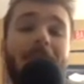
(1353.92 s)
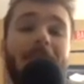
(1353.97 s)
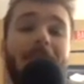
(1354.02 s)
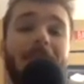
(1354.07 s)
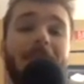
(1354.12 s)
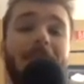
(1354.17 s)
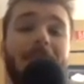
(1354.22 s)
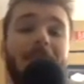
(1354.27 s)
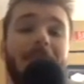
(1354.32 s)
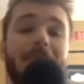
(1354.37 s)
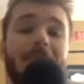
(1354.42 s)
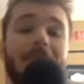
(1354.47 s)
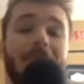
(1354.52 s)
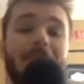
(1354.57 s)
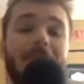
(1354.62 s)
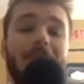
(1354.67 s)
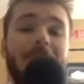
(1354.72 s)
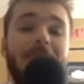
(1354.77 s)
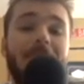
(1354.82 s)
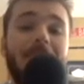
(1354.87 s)

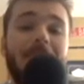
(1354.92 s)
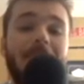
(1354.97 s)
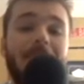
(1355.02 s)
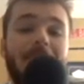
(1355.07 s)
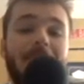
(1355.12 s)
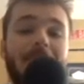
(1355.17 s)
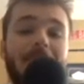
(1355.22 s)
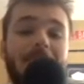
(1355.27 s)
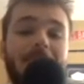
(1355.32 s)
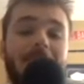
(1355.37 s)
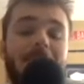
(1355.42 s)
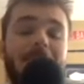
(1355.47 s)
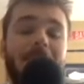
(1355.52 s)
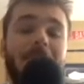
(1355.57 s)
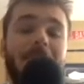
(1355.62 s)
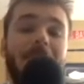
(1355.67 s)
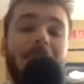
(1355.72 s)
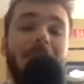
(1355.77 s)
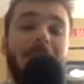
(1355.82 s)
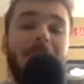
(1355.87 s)

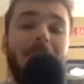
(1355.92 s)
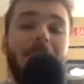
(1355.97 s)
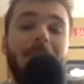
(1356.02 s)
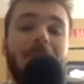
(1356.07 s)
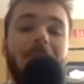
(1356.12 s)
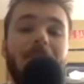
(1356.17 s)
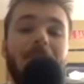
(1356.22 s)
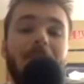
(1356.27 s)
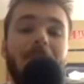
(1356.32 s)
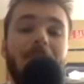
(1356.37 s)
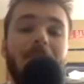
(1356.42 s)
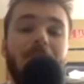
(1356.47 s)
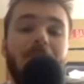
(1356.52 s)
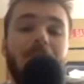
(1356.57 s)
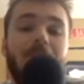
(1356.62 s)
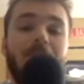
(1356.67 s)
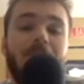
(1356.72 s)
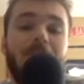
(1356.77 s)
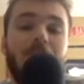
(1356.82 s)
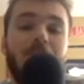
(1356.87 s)

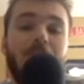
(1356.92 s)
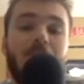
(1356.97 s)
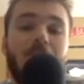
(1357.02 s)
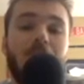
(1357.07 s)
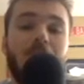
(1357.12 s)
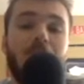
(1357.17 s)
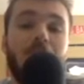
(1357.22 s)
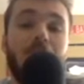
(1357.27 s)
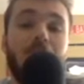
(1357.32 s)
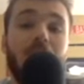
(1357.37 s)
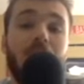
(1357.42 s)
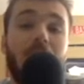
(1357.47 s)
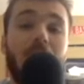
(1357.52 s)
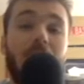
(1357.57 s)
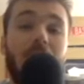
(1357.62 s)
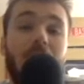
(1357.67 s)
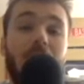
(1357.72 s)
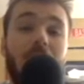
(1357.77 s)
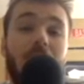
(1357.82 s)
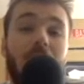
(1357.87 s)

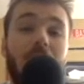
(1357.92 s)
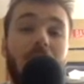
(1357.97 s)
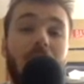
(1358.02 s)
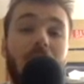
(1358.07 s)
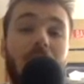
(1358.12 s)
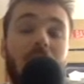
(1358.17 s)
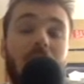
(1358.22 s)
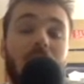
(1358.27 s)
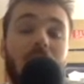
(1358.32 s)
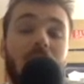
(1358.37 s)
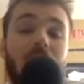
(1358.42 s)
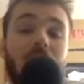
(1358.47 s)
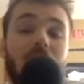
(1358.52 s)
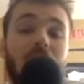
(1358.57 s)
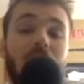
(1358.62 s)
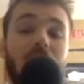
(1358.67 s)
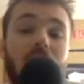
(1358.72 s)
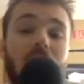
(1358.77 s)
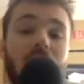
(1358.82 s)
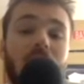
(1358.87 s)

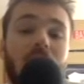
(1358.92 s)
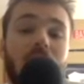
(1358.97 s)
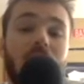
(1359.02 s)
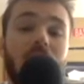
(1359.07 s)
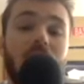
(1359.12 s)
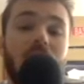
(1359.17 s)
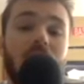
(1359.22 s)
[no speech]